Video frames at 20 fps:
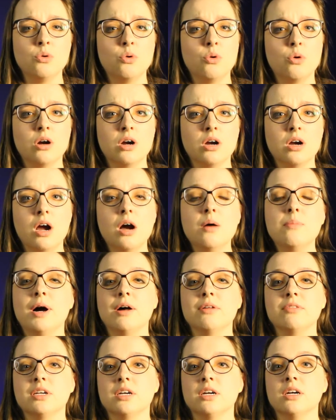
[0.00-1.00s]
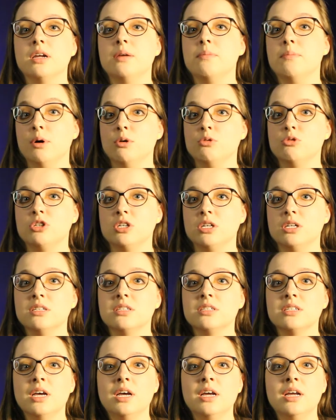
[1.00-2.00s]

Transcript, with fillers: or about their emotions.